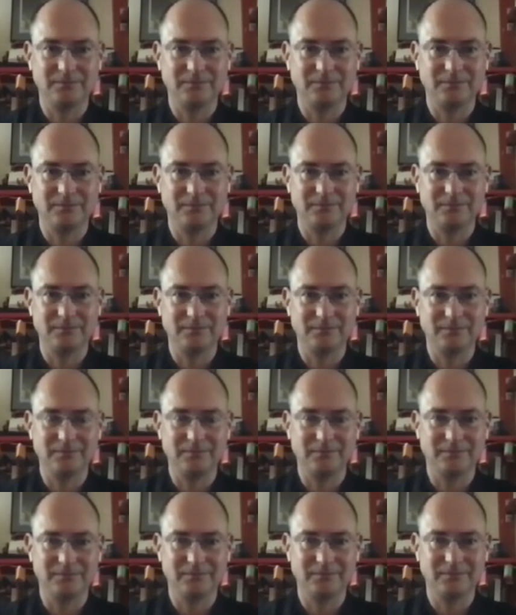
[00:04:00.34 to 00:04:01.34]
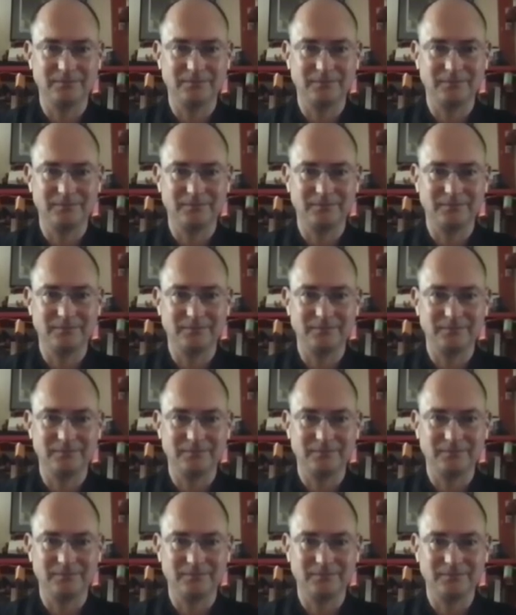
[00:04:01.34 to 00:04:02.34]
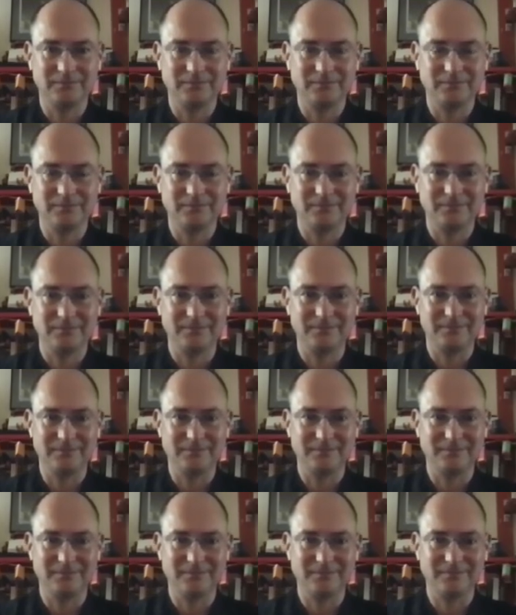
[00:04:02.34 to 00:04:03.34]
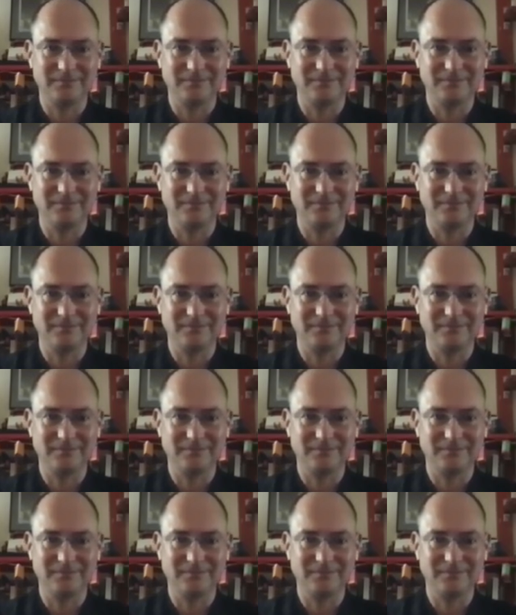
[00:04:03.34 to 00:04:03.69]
[no speech]